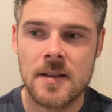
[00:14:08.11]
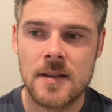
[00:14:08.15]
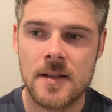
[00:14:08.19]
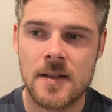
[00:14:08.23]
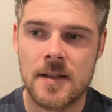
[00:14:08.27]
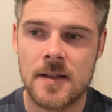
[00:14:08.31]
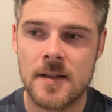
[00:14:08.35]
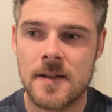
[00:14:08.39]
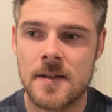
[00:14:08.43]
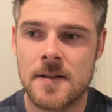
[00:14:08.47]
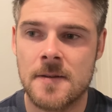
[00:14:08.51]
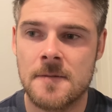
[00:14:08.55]

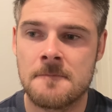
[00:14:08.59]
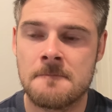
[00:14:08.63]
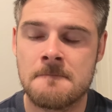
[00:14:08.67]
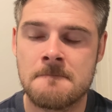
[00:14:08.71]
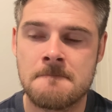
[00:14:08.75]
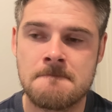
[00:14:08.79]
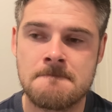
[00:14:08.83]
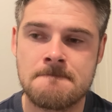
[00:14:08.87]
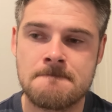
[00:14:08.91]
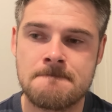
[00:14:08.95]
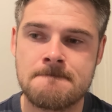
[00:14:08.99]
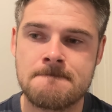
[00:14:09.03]
And
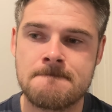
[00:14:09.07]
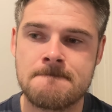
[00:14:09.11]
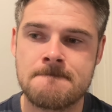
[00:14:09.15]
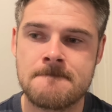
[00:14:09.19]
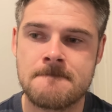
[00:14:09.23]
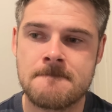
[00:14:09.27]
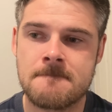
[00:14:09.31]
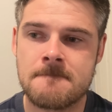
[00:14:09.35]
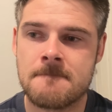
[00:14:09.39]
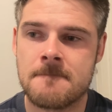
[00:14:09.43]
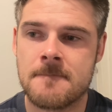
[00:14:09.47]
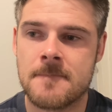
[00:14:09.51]

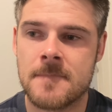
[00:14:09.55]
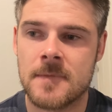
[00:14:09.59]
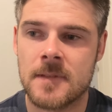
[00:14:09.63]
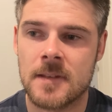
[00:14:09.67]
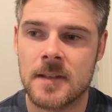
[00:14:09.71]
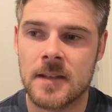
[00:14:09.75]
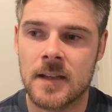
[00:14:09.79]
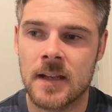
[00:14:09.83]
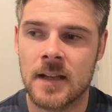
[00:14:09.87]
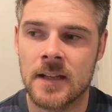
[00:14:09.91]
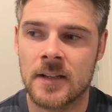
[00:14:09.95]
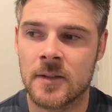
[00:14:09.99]

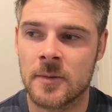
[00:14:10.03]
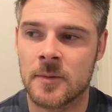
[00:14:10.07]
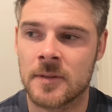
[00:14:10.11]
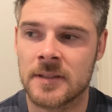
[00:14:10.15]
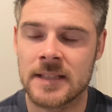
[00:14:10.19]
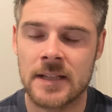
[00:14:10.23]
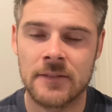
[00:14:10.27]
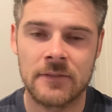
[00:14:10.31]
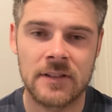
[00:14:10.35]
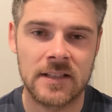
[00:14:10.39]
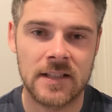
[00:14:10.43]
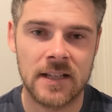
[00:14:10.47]
I would
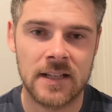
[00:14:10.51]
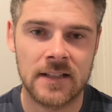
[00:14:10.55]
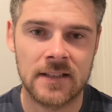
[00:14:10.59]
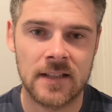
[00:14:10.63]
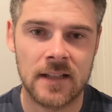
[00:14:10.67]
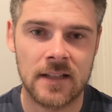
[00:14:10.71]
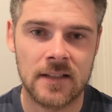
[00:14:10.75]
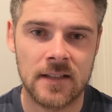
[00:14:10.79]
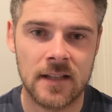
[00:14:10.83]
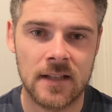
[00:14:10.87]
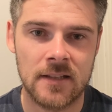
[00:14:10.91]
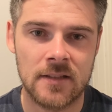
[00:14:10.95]
never take
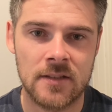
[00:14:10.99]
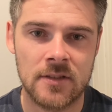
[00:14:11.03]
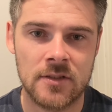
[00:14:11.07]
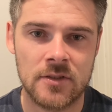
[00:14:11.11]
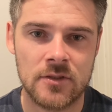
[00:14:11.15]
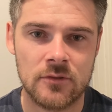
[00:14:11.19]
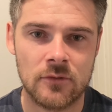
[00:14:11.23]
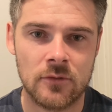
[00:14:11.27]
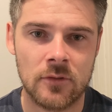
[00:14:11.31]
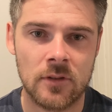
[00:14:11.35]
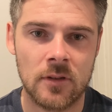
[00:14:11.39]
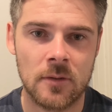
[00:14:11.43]
that 10-year
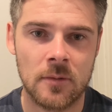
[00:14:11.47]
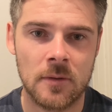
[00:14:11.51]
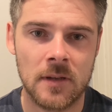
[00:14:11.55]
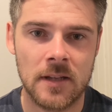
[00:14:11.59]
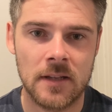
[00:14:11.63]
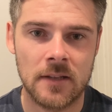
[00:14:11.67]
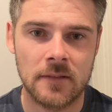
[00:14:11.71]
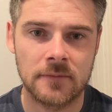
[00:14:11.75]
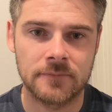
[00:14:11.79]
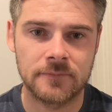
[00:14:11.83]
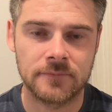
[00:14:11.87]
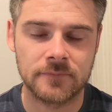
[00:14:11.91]
struggle
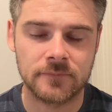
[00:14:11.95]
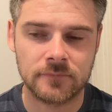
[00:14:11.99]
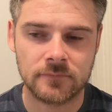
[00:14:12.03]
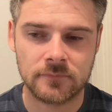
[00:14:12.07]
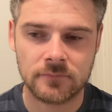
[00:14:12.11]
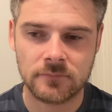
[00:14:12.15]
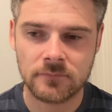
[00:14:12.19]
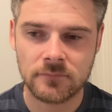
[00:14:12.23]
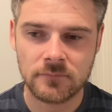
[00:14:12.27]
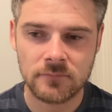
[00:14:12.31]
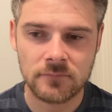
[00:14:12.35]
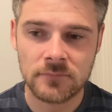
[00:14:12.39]
away.
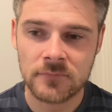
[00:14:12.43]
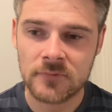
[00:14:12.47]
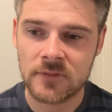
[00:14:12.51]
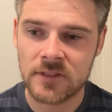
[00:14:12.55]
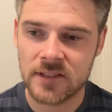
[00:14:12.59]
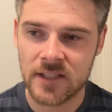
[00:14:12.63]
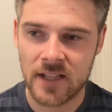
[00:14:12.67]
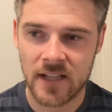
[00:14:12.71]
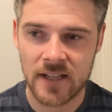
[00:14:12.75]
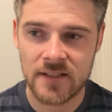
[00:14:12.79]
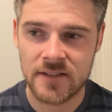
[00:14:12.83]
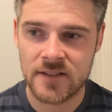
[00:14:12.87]

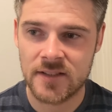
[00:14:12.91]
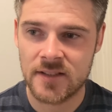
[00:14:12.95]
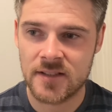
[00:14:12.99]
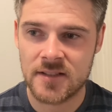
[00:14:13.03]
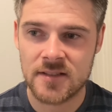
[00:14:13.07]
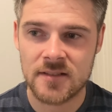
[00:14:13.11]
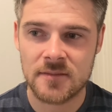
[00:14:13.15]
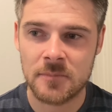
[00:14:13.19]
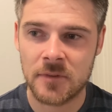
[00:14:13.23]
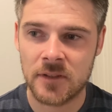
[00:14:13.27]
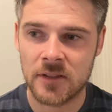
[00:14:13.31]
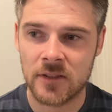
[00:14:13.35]
10
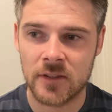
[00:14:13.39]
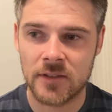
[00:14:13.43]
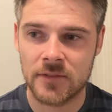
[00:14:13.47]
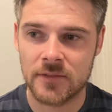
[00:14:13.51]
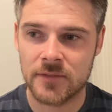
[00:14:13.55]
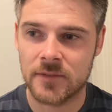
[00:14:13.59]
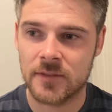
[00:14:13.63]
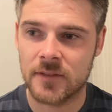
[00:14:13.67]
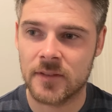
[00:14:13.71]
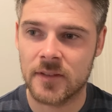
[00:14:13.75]
years of my life,